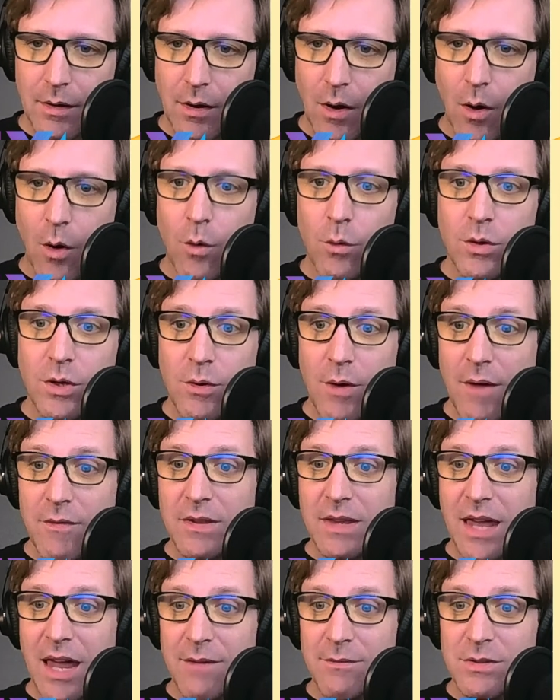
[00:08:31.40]
Oh, you have the
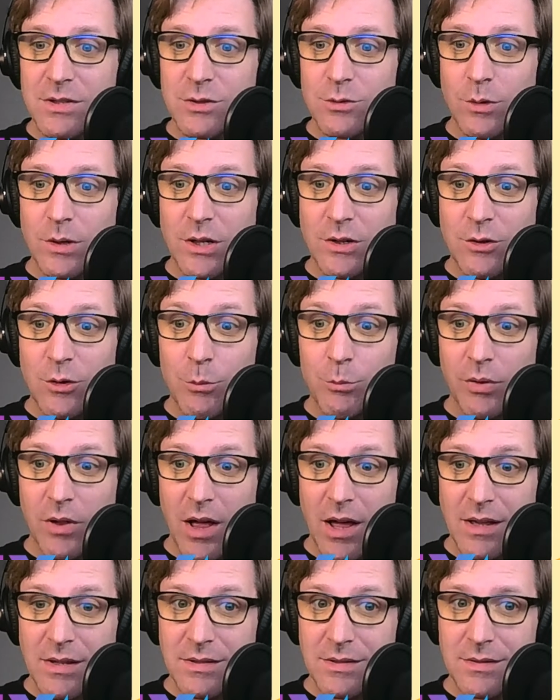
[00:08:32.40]
Canvas 22
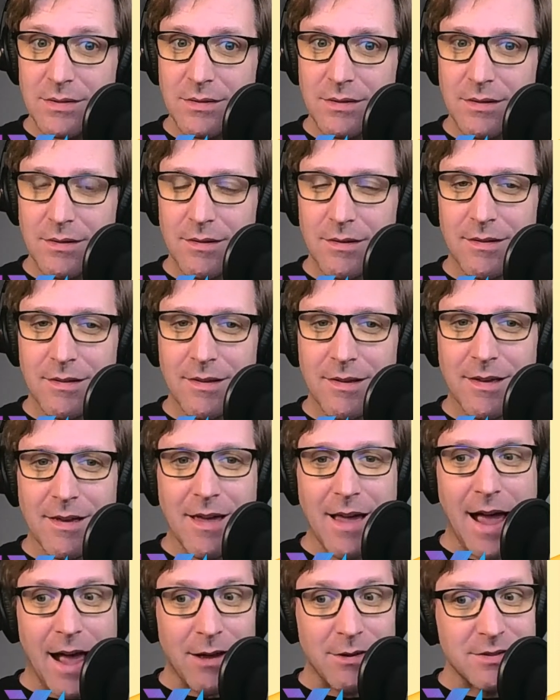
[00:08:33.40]
Plus?
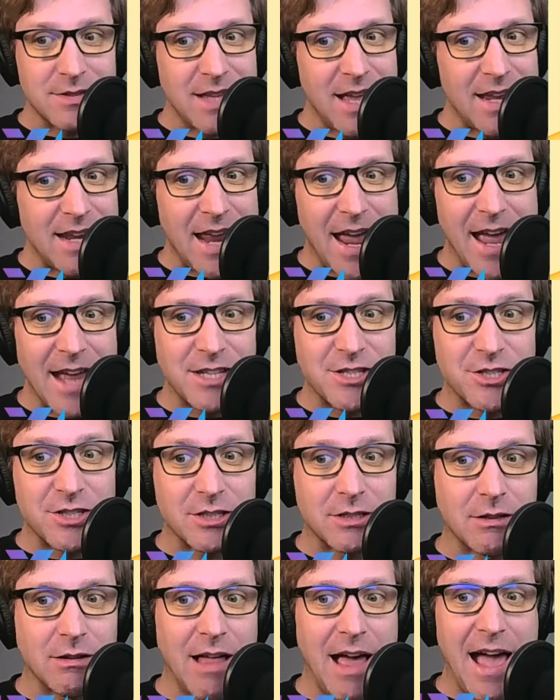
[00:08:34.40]
How's that etched
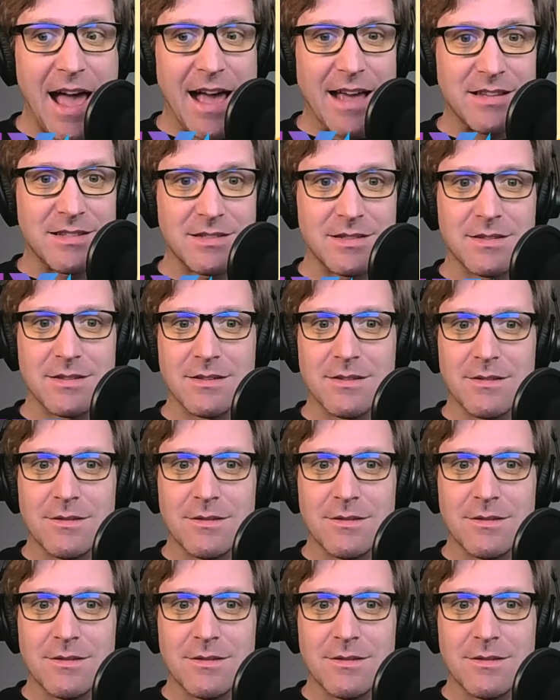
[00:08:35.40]
glass?